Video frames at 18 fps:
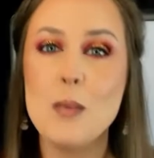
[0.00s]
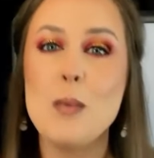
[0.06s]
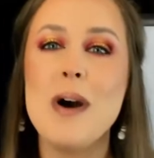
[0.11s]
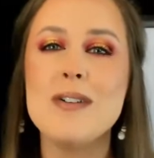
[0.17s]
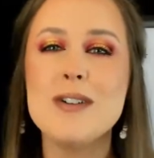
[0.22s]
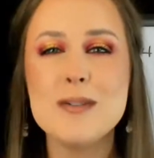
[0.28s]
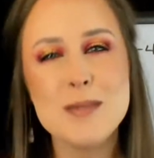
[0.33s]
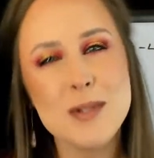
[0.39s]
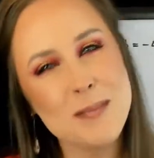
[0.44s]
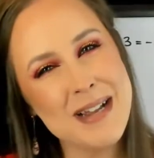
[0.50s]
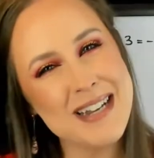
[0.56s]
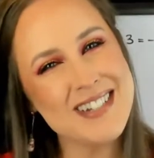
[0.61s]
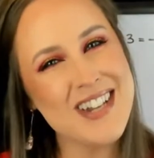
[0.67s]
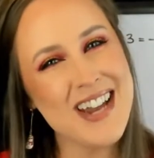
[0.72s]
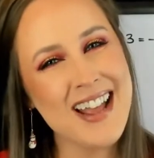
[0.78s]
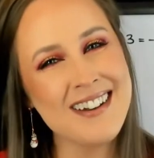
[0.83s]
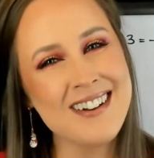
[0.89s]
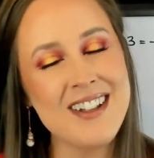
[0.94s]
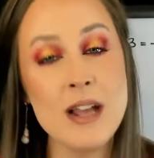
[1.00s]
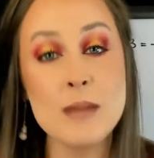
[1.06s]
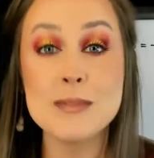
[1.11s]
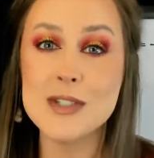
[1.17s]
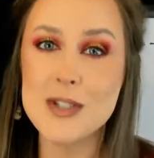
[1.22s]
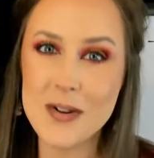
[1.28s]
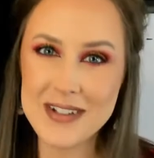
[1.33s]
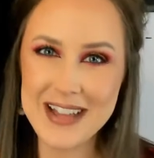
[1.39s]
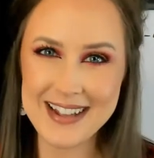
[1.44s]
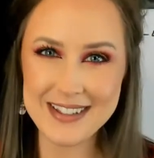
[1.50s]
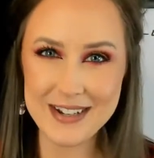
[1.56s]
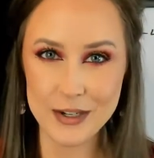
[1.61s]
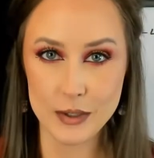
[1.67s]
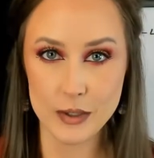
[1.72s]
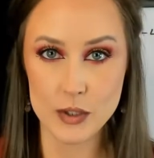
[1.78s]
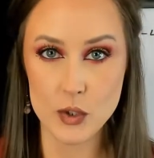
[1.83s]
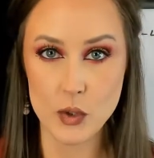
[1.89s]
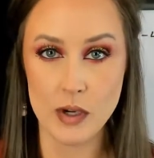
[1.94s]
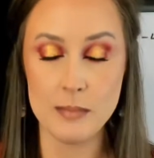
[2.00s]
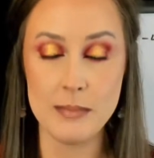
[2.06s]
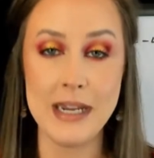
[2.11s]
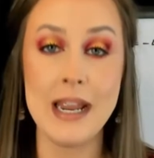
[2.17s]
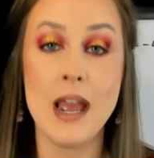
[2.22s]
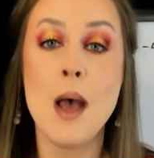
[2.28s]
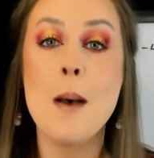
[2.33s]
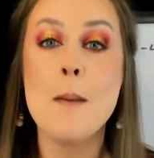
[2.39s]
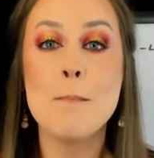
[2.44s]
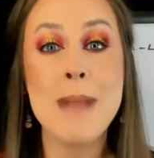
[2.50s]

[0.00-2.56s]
Welcome to my channel. I'm so glad that you could join me.